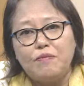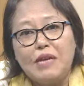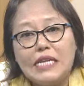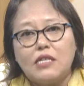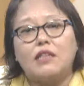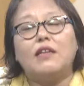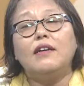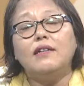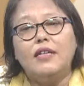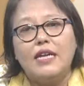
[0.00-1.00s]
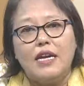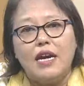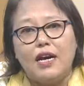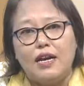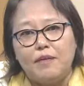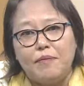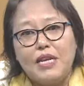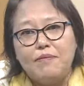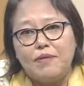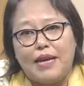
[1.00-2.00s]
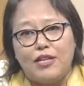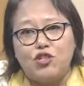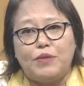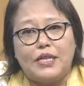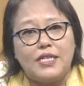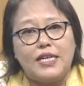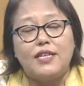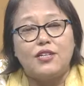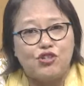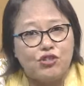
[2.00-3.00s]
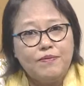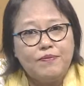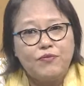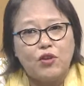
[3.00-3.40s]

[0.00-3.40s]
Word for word: you meet the uh, minimum eligibility condition